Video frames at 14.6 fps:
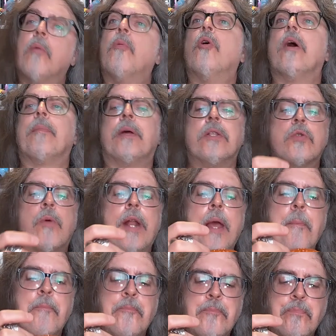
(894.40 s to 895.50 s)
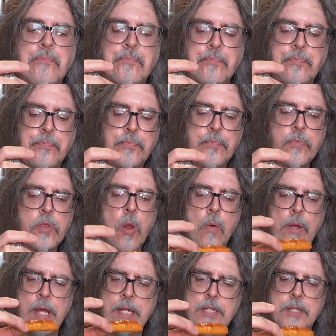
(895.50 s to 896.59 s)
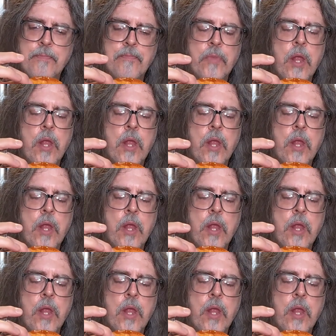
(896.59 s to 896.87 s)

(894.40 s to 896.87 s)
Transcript: boy, I'm getting sweaty. Let's